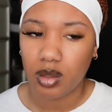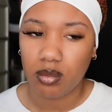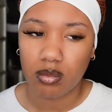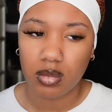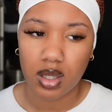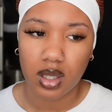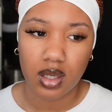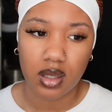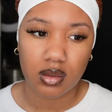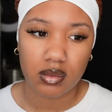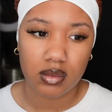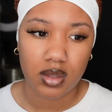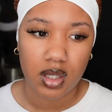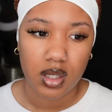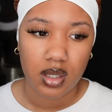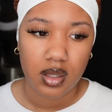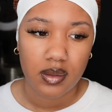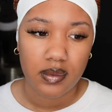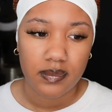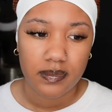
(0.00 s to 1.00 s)
Bro,
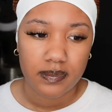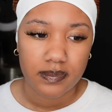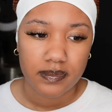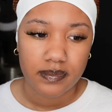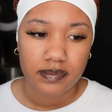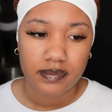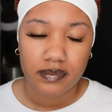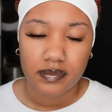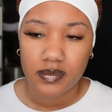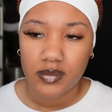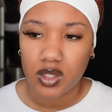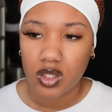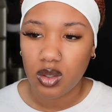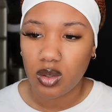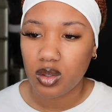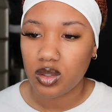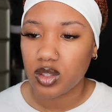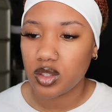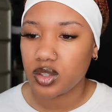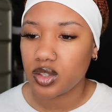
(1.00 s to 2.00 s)

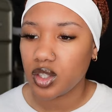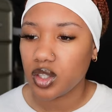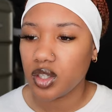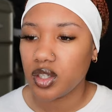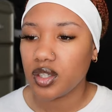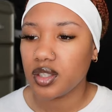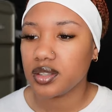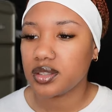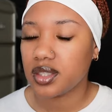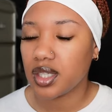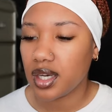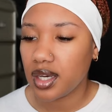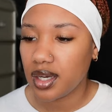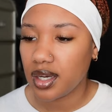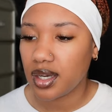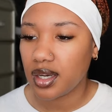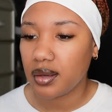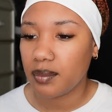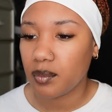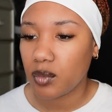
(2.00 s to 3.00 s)
on the third
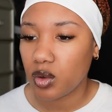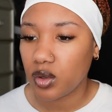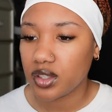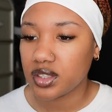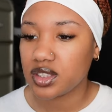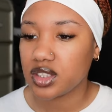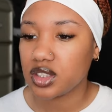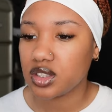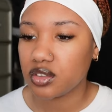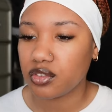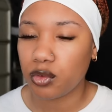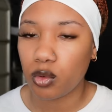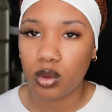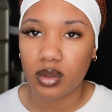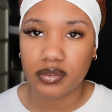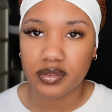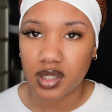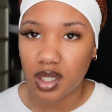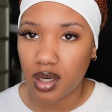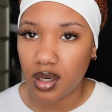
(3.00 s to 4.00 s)
time, or is this the
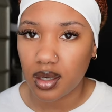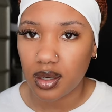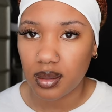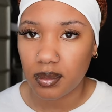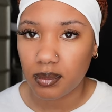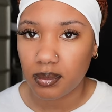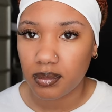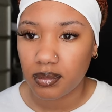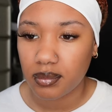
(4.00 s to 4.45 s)
fourth time?